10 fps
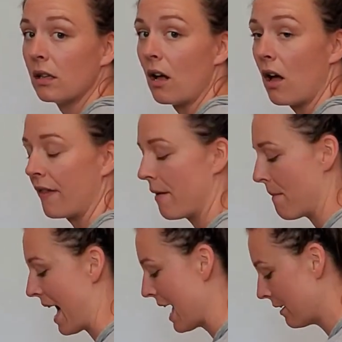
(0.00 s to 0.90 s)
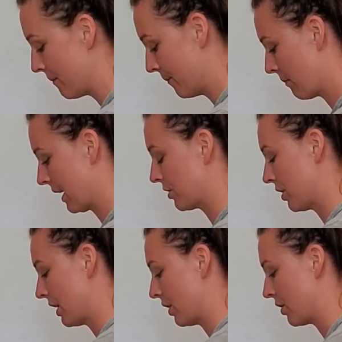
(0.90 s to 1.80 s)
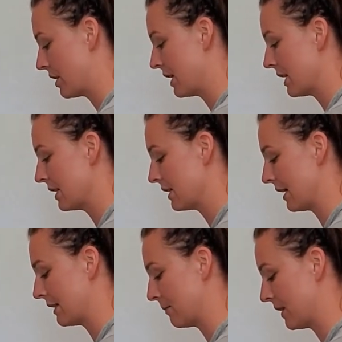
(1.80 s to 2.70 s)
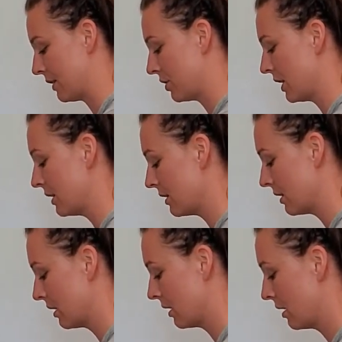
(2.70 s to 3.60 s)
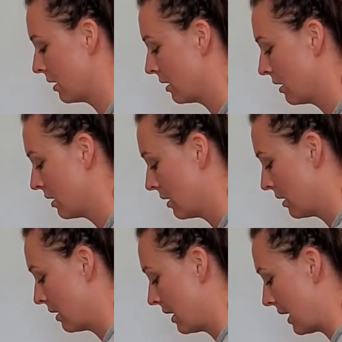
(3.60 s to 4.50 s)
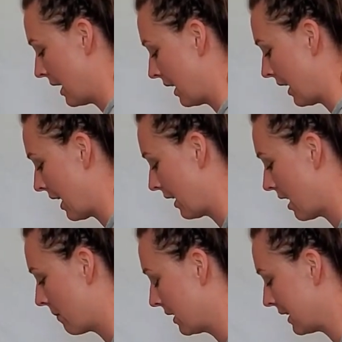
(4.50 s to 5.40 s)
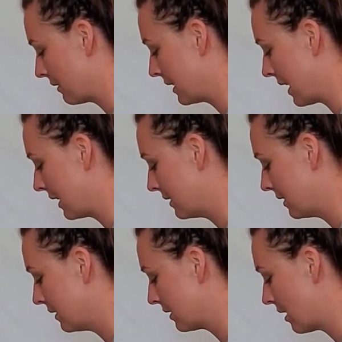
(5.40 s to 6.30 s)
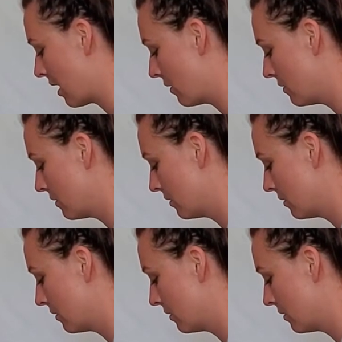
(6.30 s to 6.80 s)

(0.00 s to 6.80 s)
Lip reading: on the mat Make sure that your knee is nice and positioned. And again, coming down nice and slow.